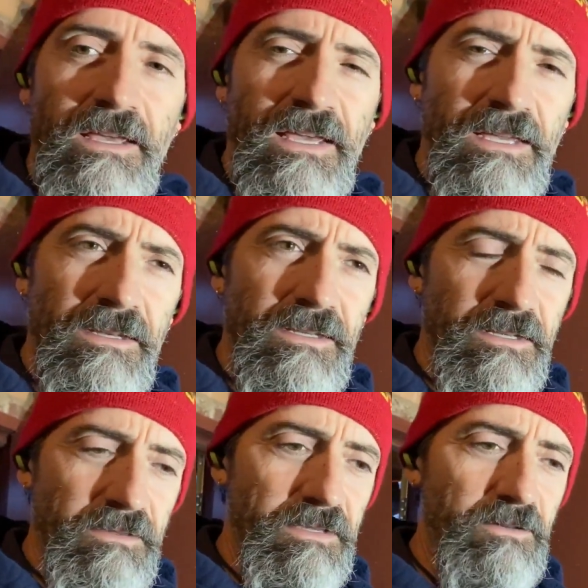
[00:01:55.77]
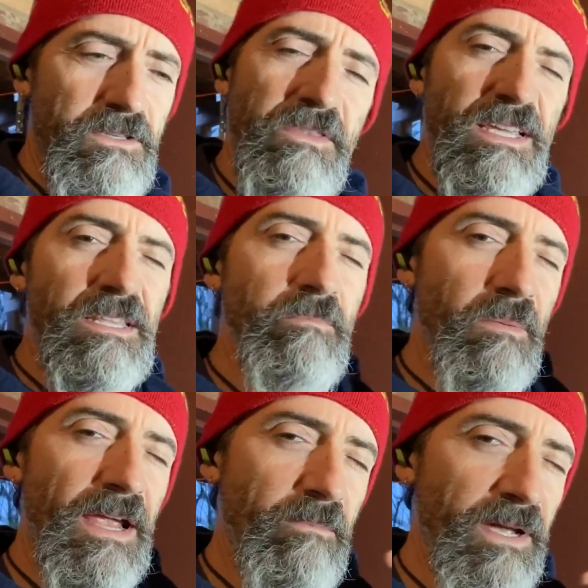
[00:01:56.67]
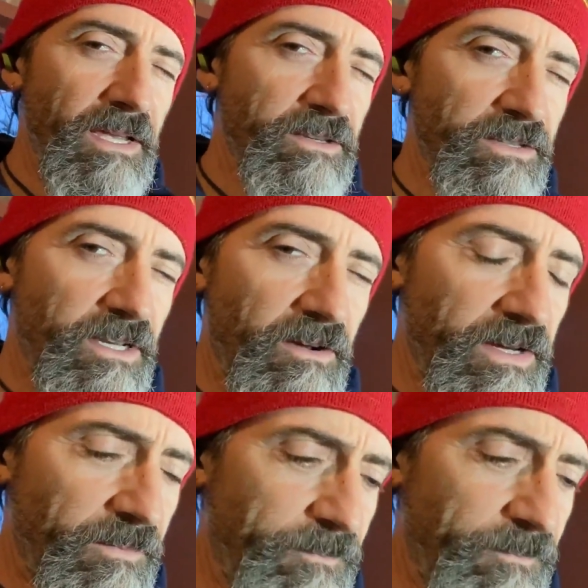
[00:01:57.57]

And there was a thing in the back of my head just going,